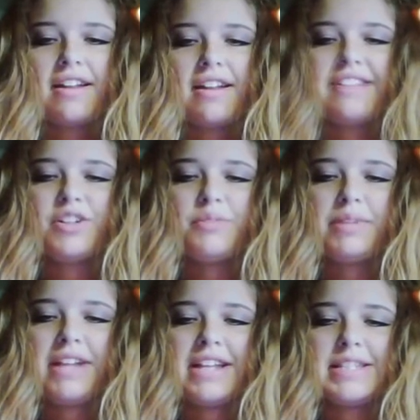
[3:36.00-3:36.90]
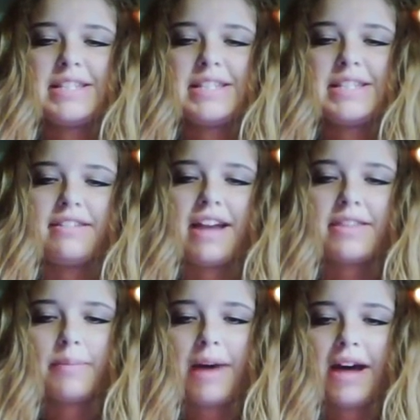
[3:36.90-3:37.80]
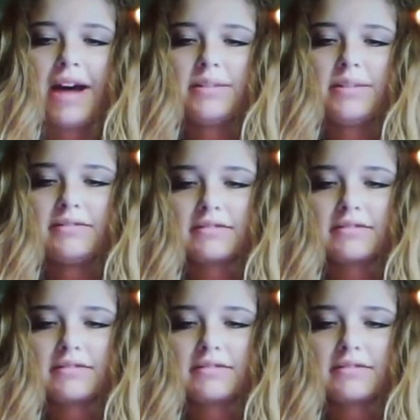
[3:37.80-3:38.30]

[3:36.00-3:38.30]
It's that little plus button at the bottom.